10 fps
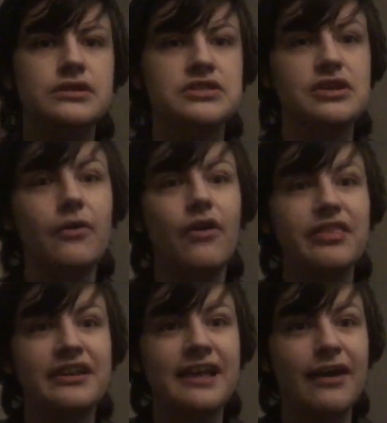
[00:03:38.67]
on
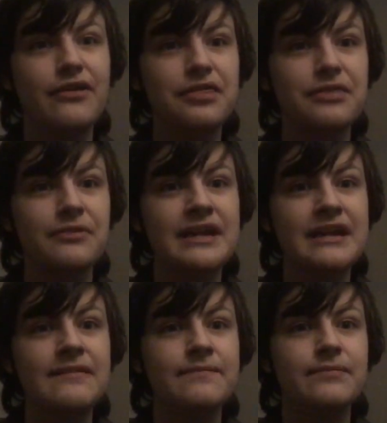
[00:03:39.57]
the count of
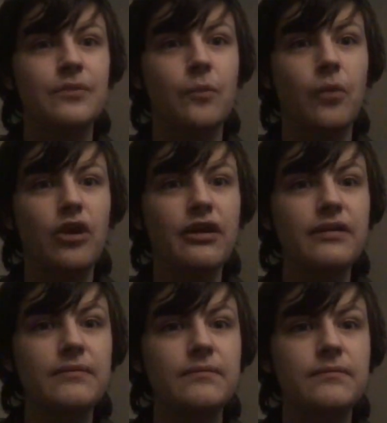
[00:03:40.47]
3, 1,
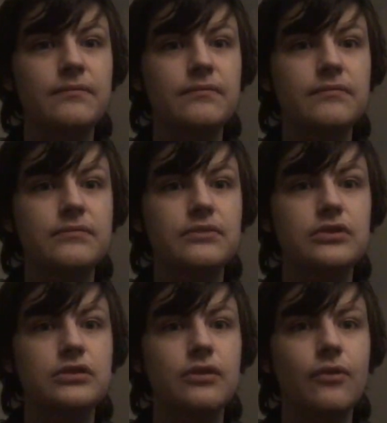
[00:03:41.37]

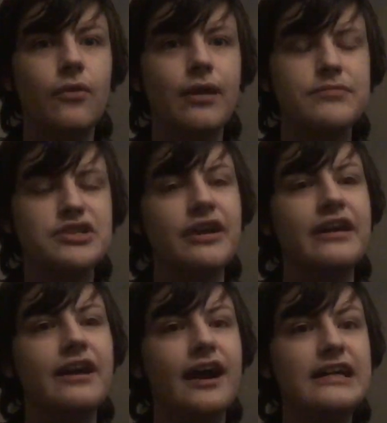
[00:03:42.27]
or I'm sorry,
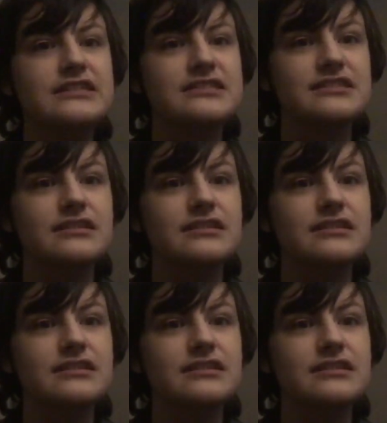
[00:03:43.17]
1, 2,